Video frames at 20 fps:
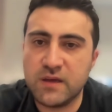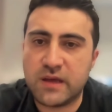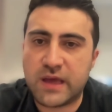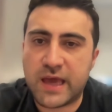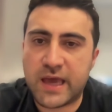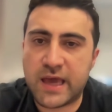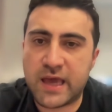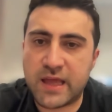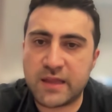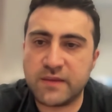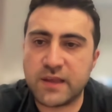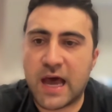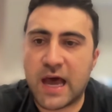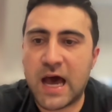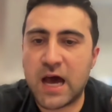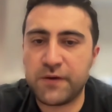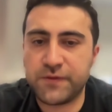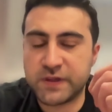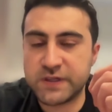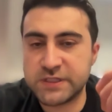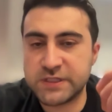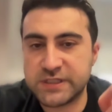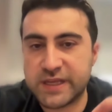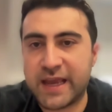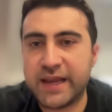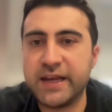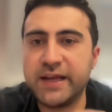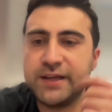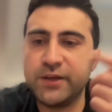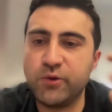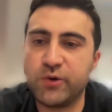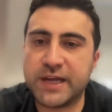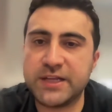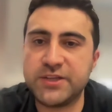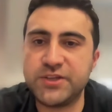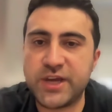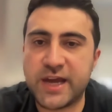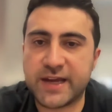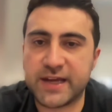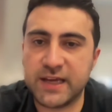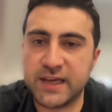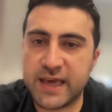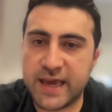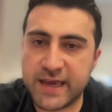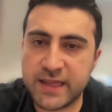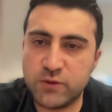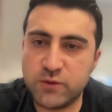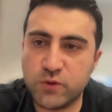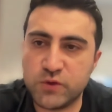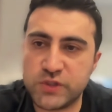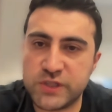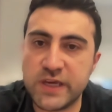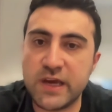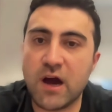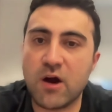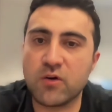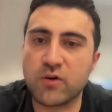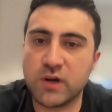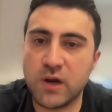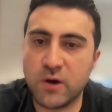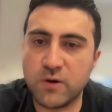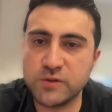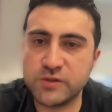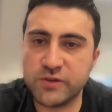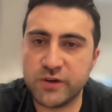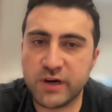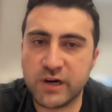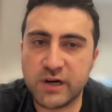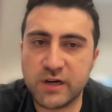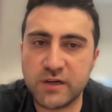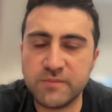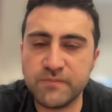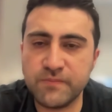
And after staining, you can check again to see how close you are.